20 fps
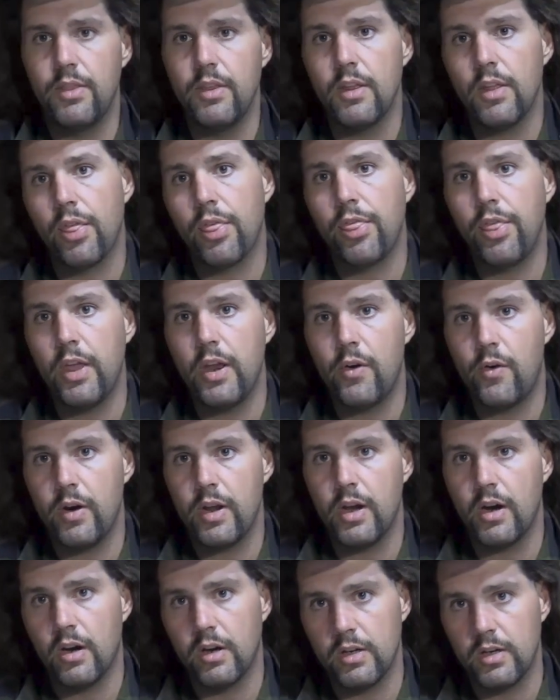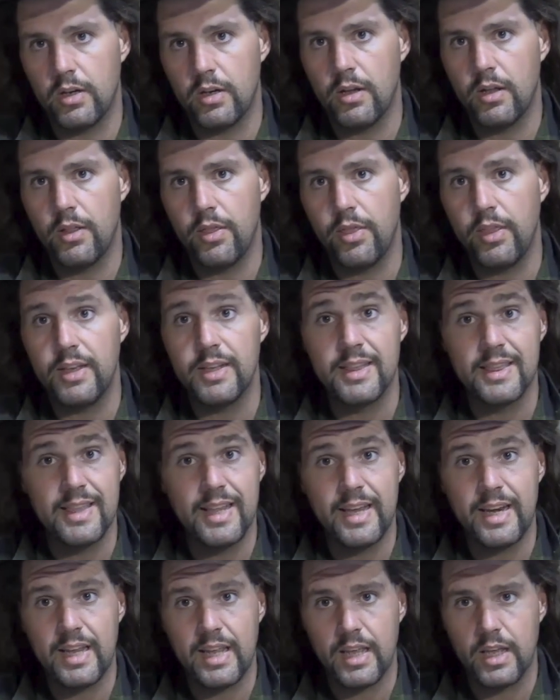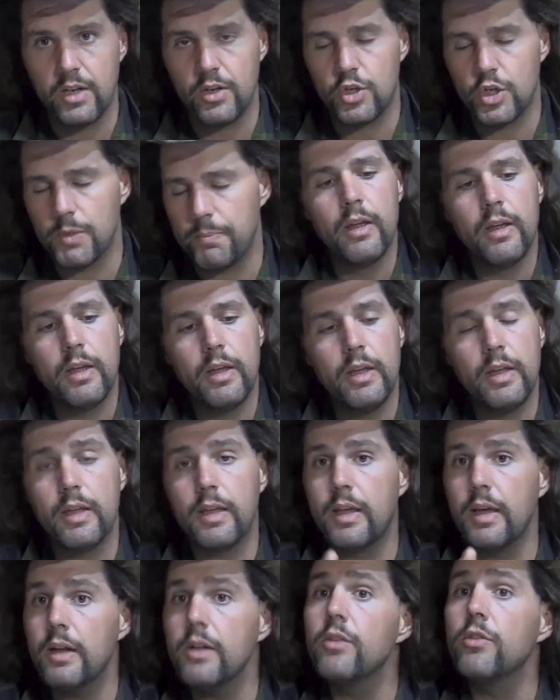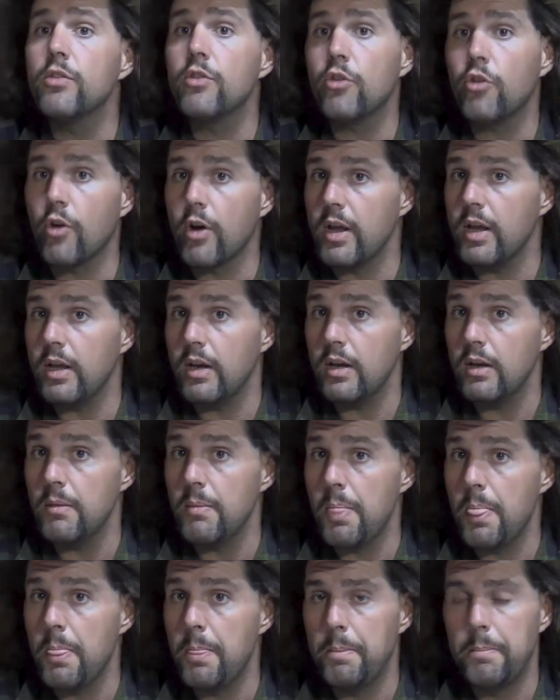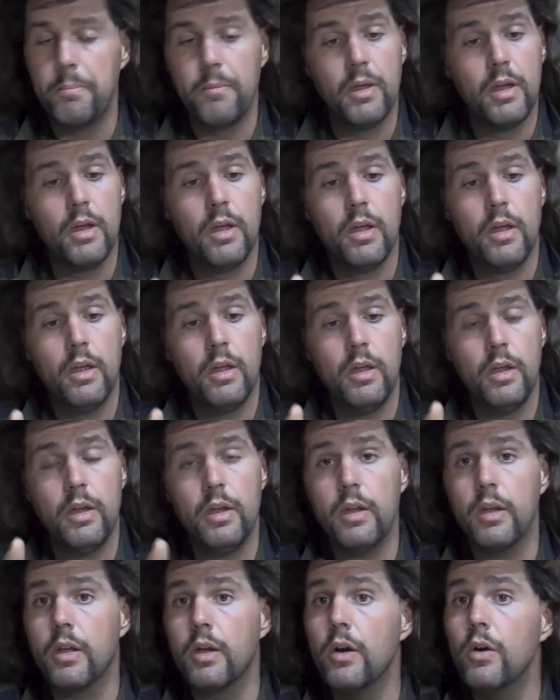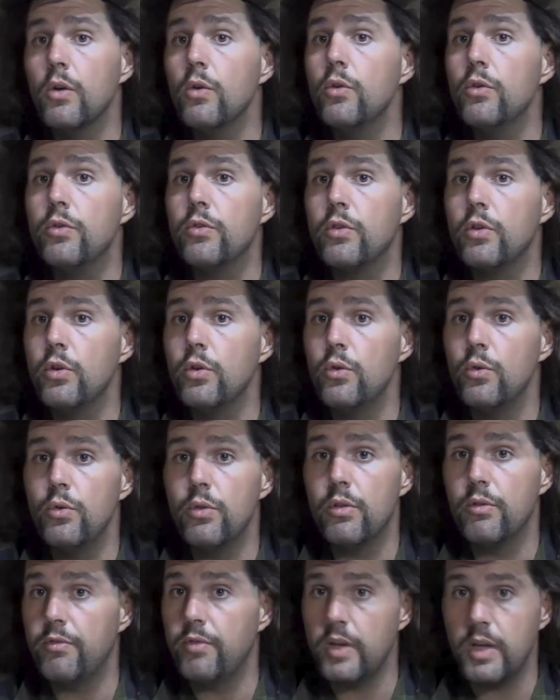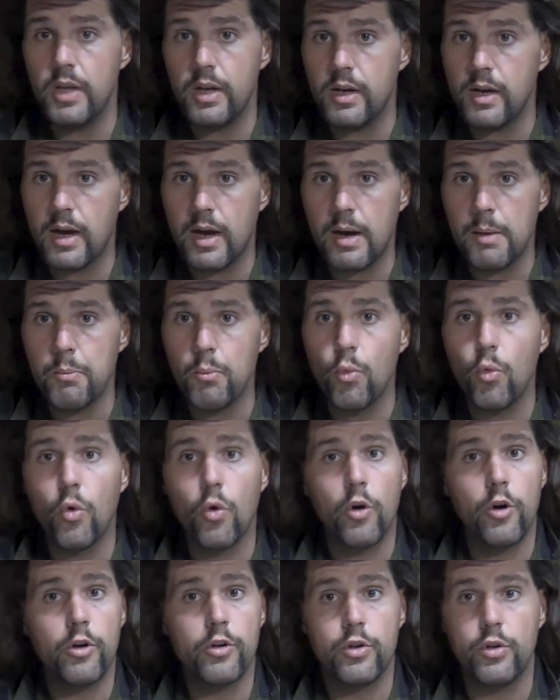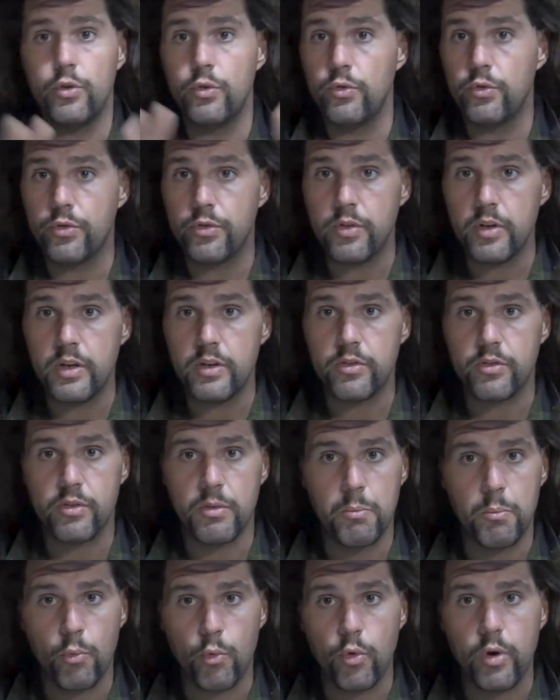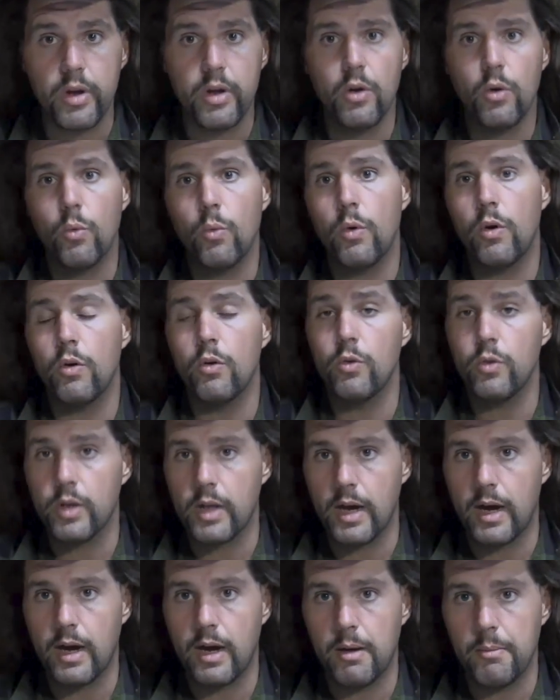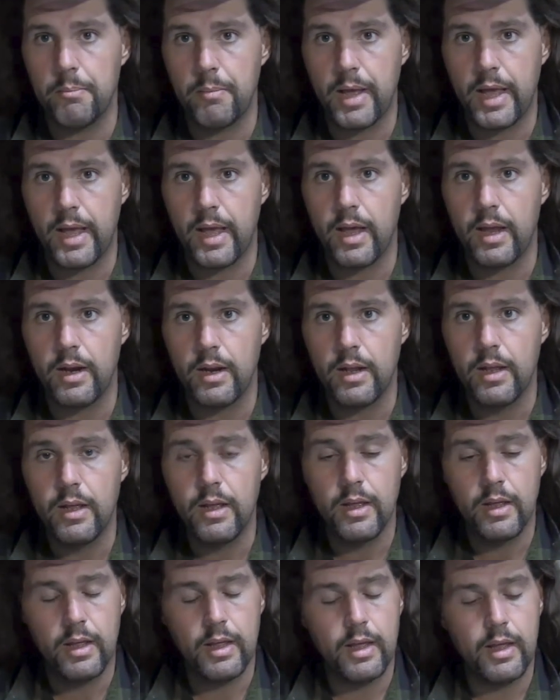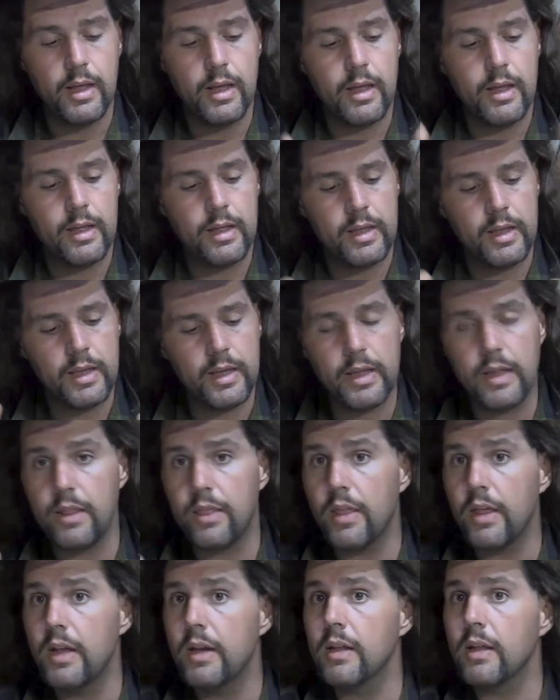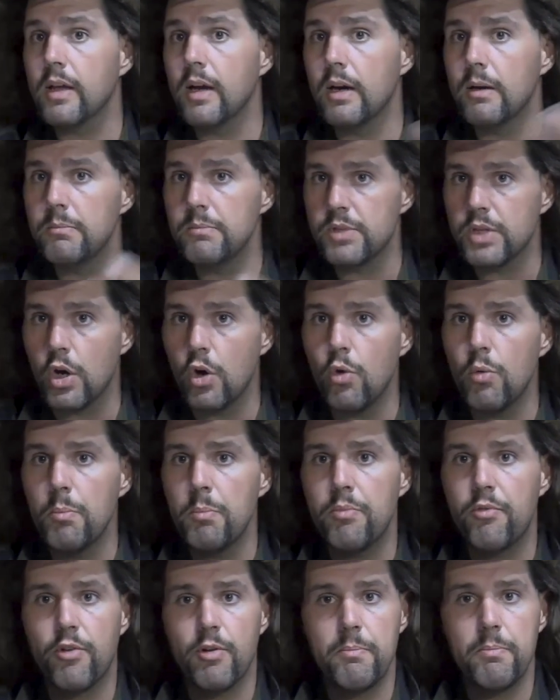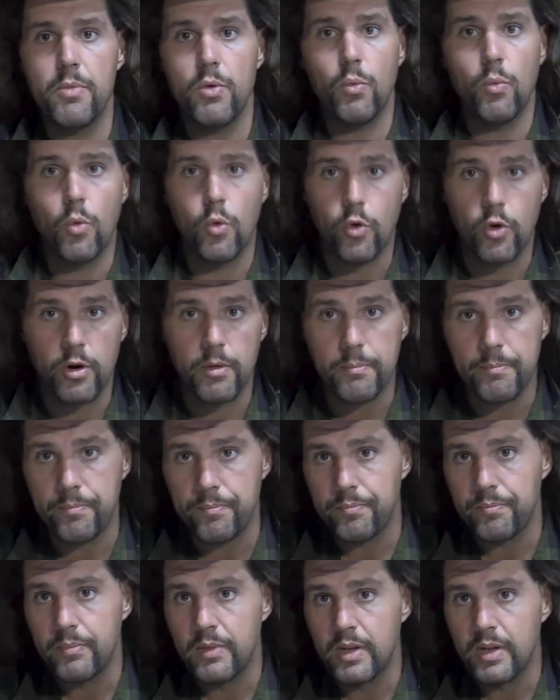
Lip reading: the Therion, the lineage. He gets trained. He goes to the Vietnam War to see some real-world combat. He then comes home from the war